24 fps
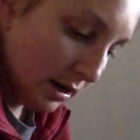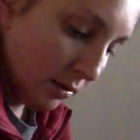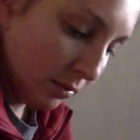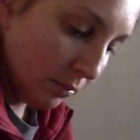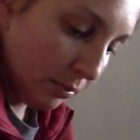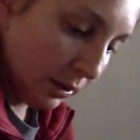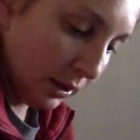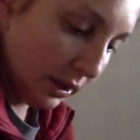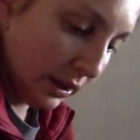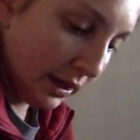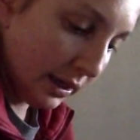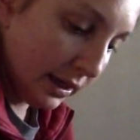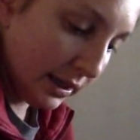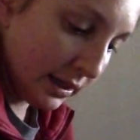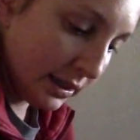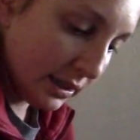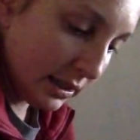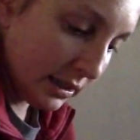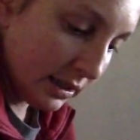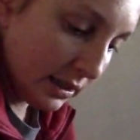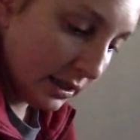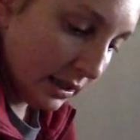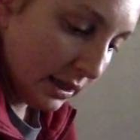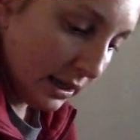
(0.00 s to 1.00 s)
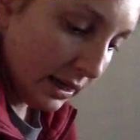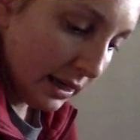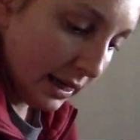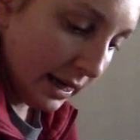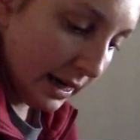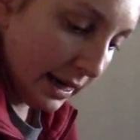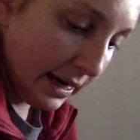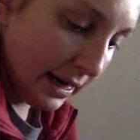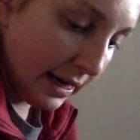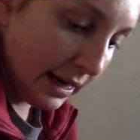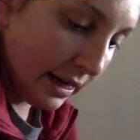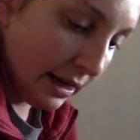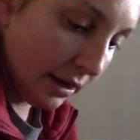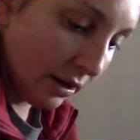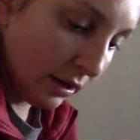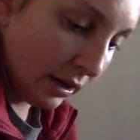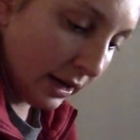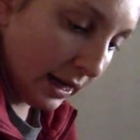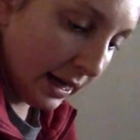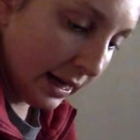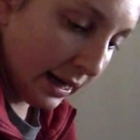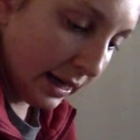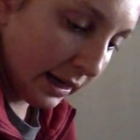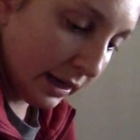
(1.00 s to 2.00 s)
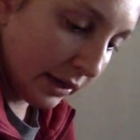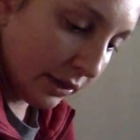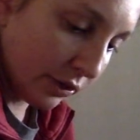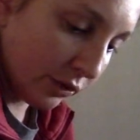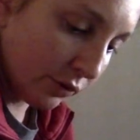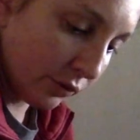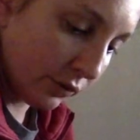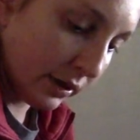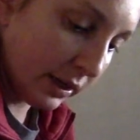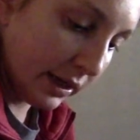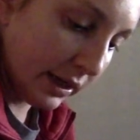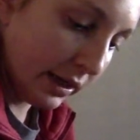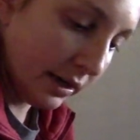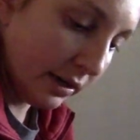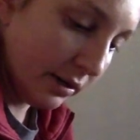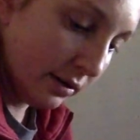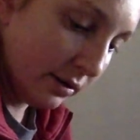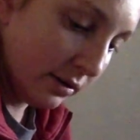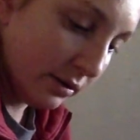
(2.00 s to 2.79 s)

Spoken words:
plus Ali3.